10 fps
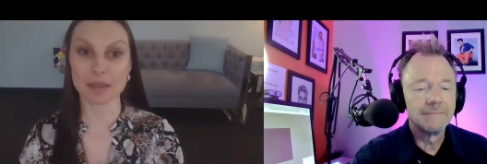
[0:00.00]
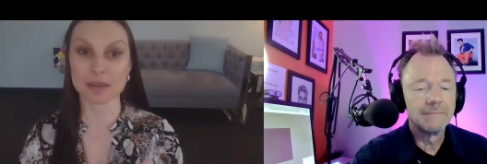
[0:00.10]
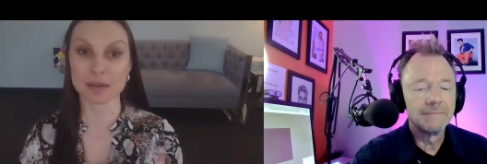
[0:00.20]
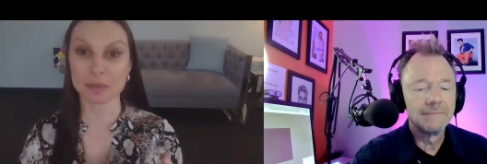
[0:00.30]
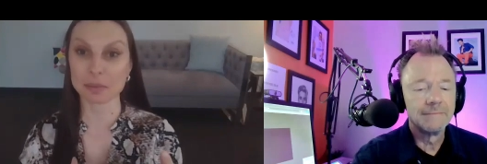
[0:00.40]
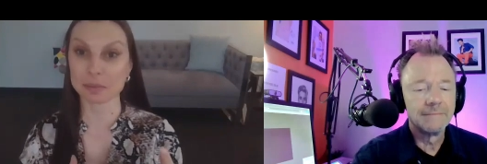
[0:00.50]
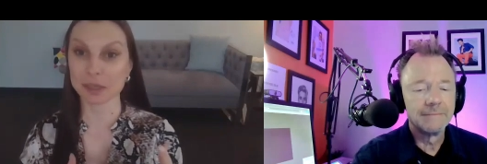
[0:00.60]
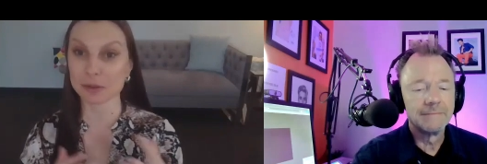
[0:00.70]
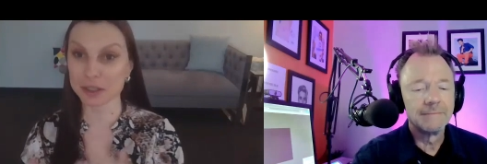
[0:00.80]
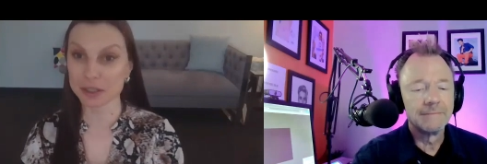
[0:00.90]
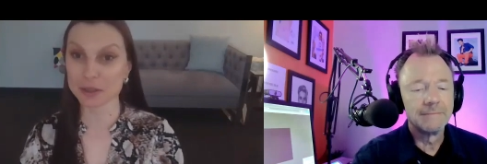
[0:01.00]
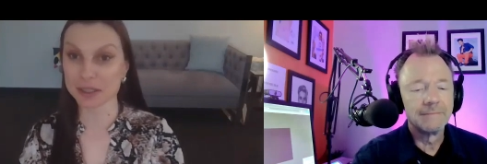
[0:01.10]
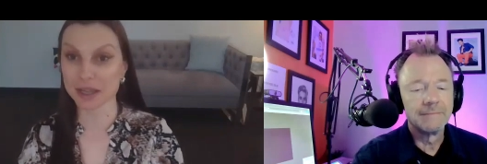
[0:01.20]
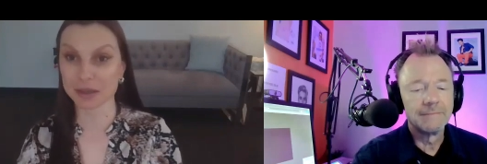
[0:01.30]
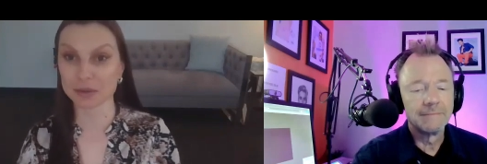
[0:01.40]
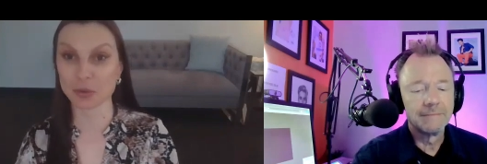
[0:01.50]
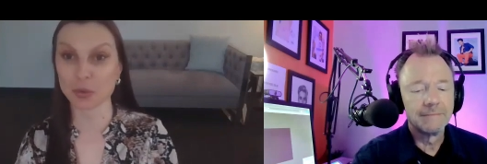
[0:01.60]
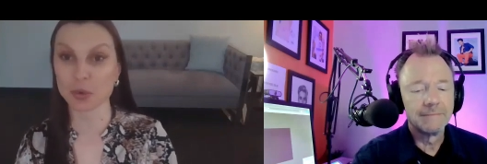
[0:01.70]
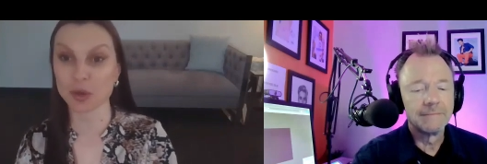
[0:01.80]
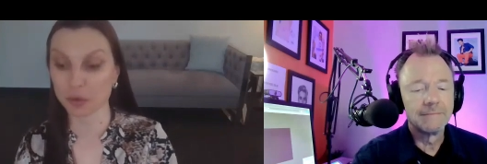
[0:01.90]
Speaker 1: the, the um, criteria that
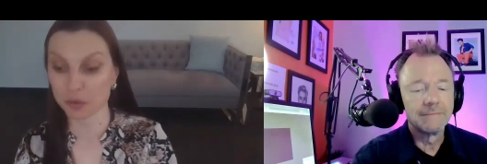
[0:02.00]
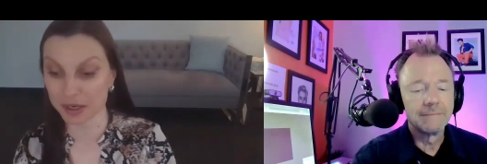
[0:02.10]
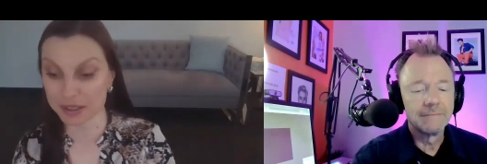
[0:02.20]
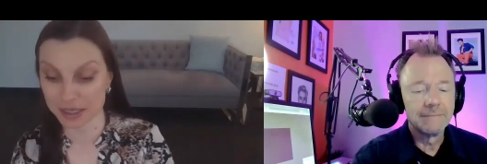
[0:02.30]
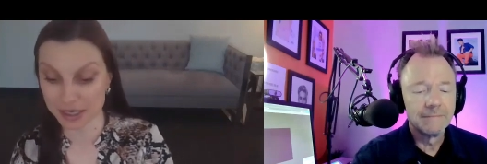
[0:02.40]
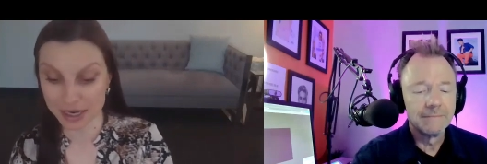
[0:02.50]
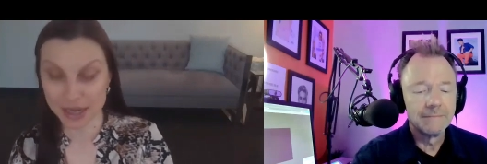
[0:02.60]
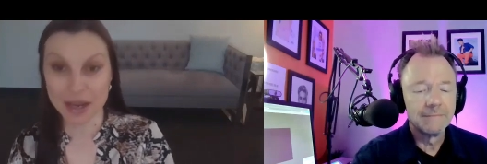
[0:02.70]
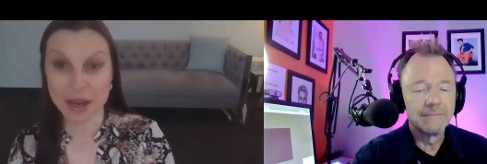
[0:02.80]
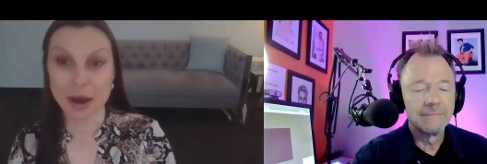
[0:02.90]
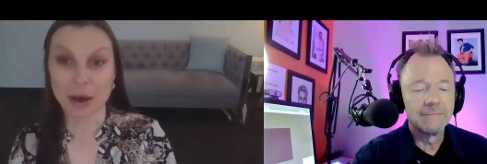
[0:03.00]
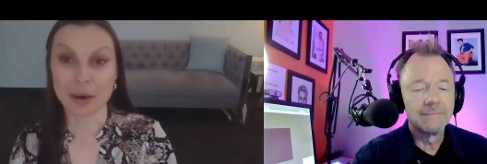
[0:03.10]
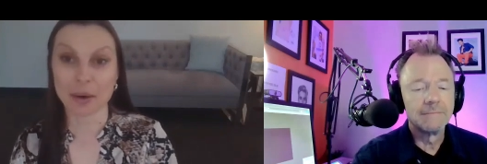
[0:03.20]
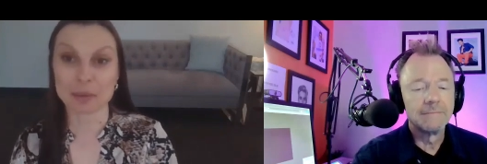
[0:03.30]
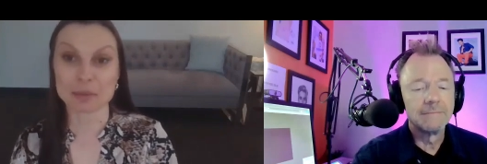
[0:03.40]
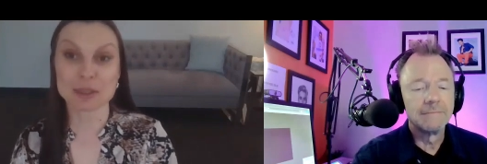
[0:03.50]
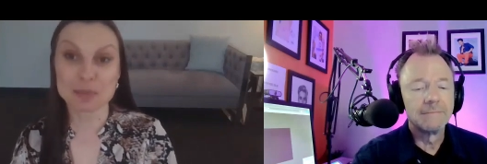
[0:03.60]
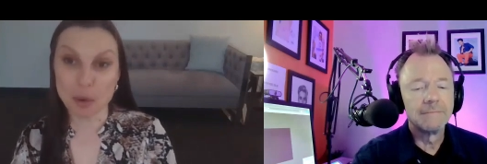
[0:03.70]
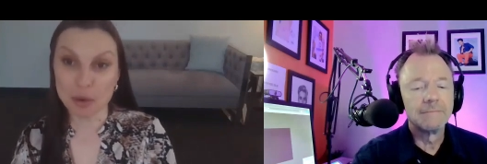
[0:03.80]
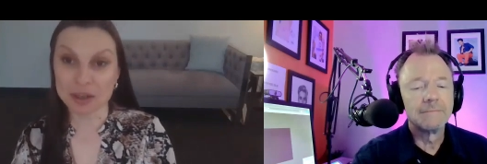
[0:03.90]
we already um,
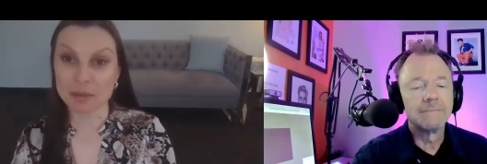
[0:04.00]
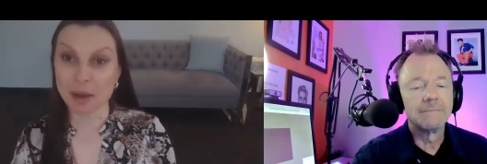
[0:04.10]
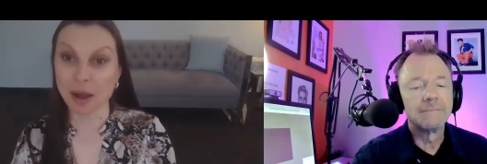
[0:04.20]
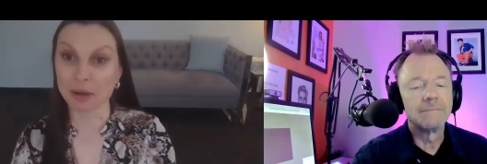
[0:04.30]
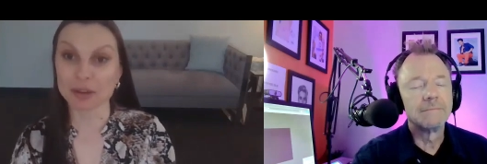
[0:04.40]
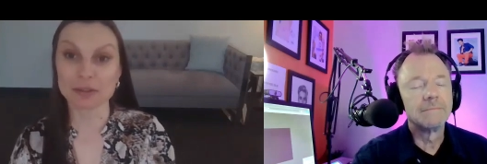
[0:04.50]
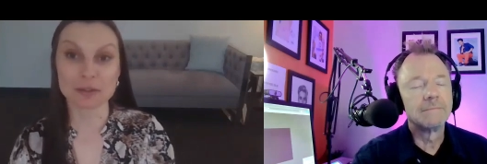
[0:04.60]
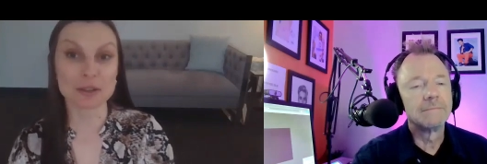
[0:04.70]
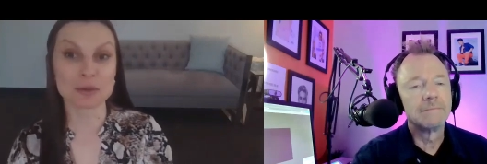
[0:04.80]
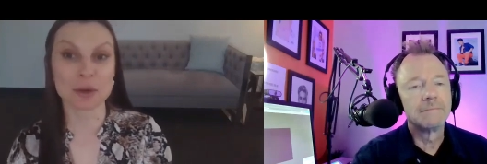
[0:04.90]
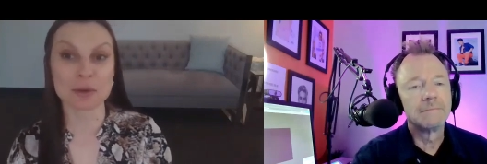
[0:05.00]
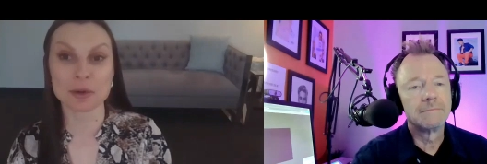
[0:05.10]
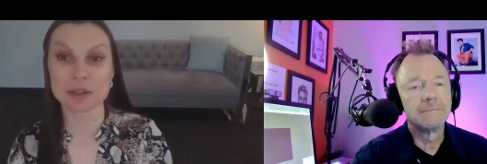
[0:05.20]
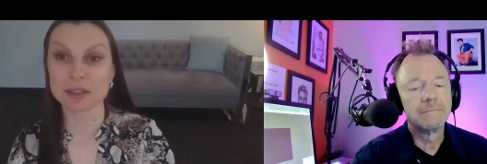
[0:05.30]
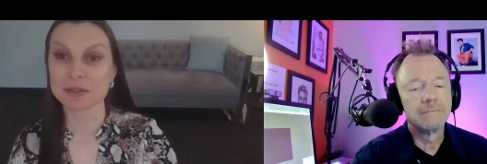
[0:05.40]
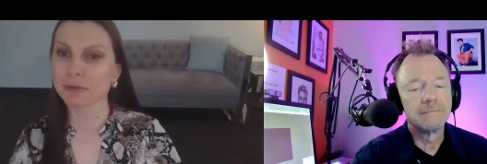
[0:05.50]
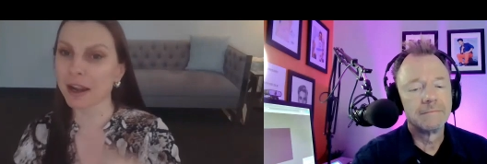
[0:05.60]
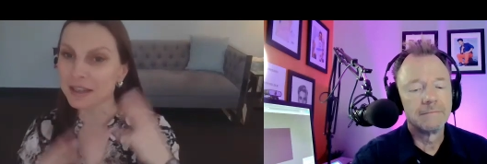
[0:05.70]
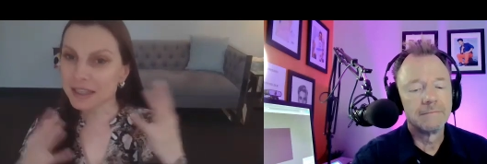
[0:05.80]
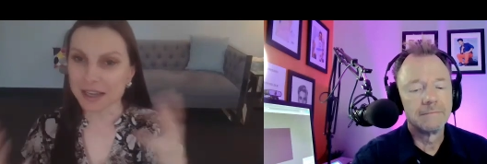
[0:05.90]
spoken about. The first one was
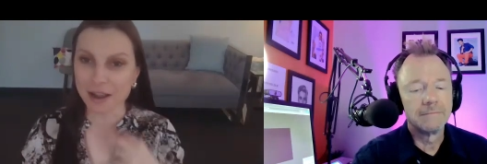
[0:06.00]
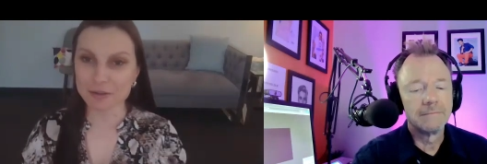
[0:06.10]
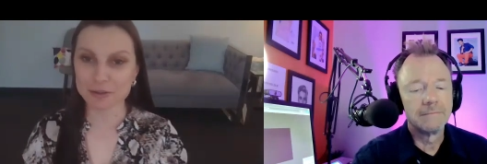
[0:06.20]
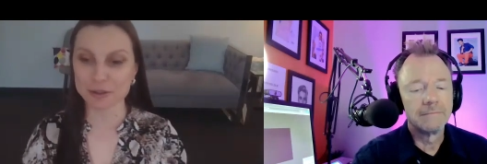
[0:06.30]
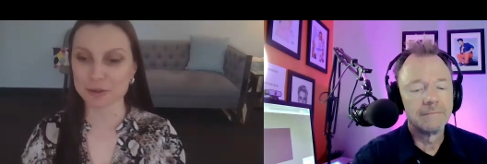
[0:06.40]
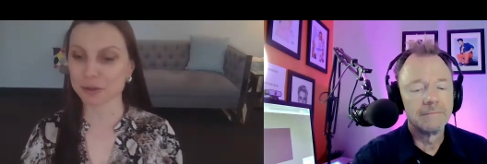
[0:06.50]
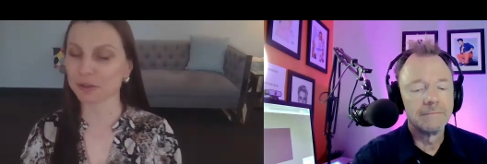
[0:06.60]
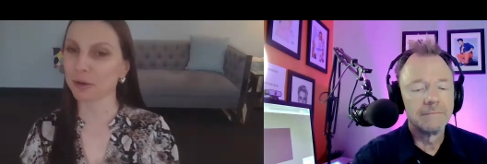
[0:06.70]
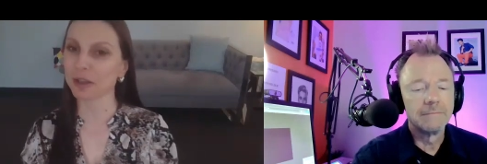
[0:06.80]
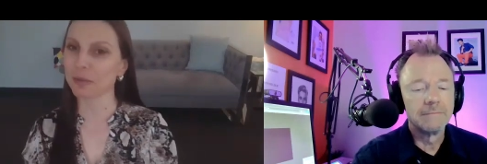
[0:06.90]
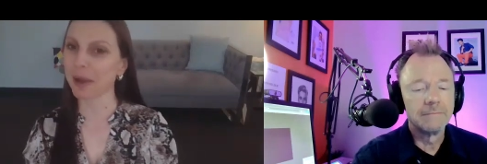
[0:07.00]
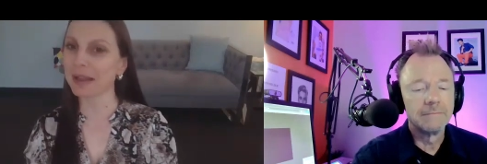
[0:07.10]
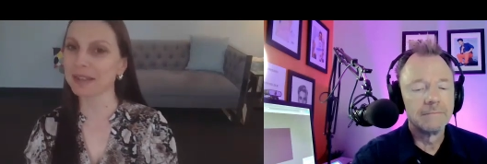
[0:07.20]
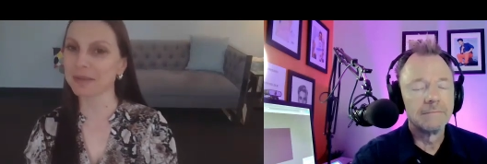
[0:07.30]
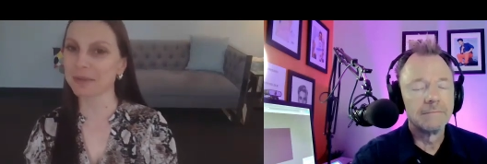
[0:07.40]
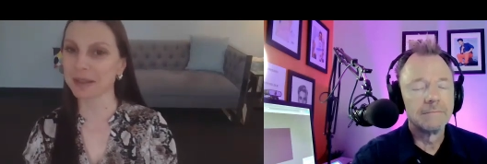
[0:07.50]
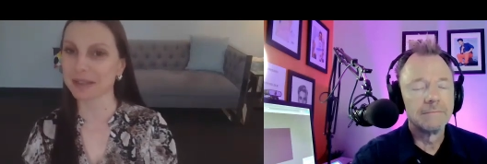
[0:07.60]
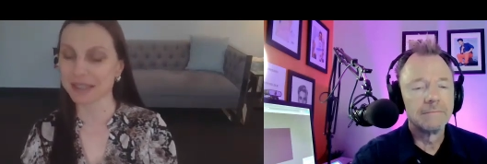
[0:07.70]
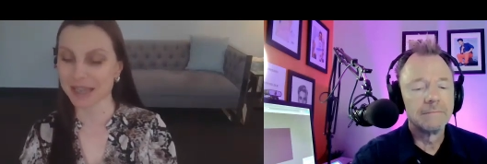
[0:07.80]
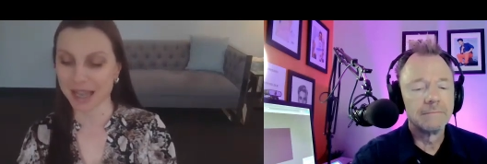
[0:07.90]
frantic efforts to avoid
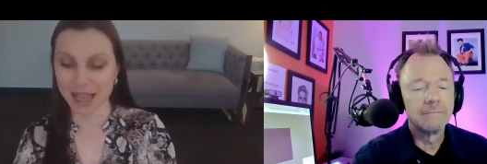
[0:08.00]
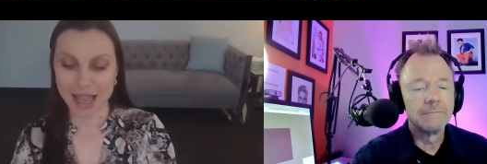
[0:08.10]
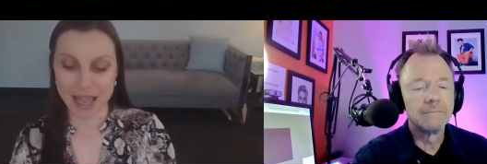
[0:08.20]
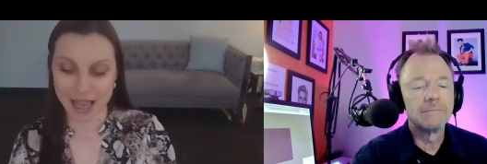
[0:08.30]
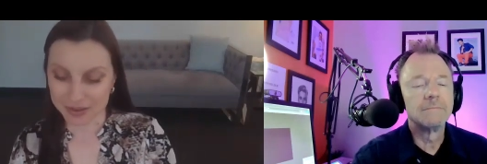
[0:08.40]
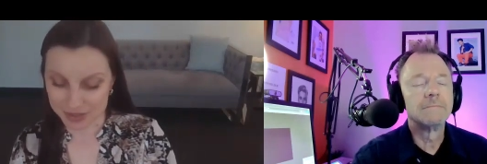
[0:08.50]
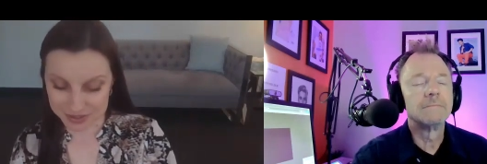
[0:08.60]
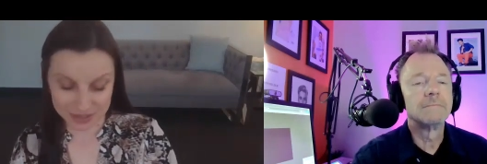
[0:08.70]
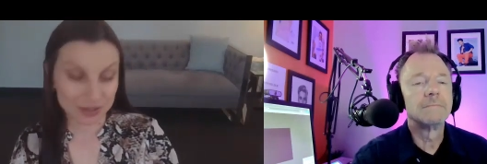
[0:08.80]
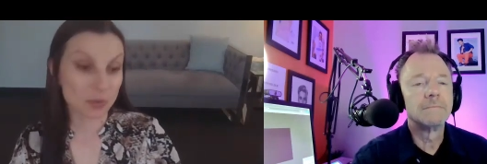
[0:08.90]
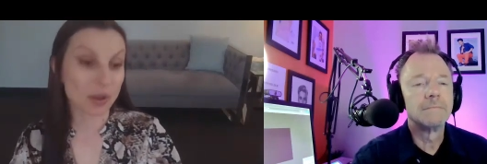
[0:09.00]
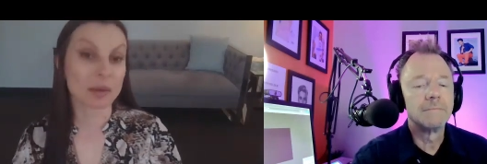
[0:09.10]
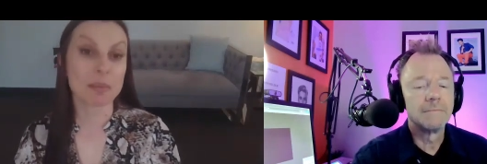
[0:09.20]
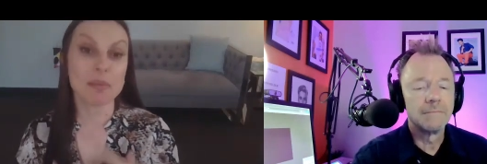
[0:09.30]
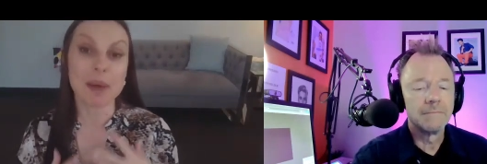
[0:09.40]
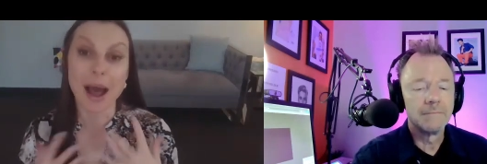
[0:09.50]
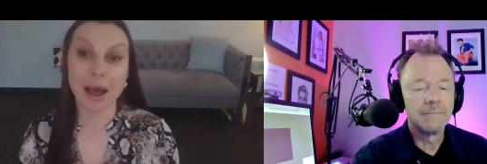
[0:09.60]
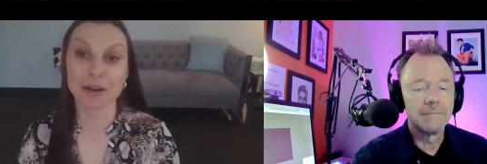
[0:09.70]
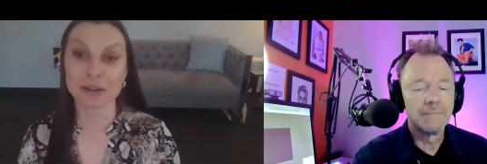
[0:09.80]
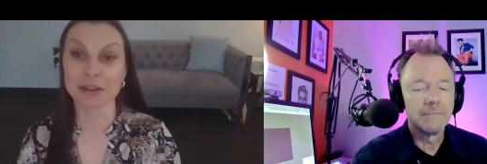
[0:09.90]
abandonment. Uh, the second one, a
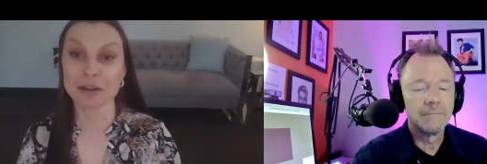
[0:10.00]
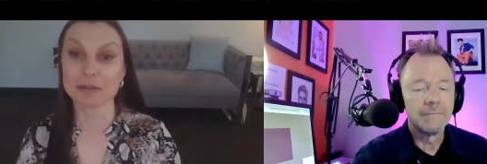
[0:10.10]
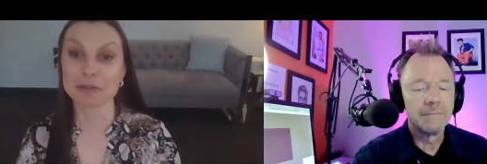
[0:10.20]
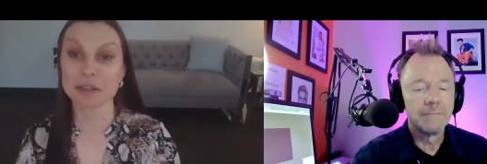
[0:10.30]
pattern of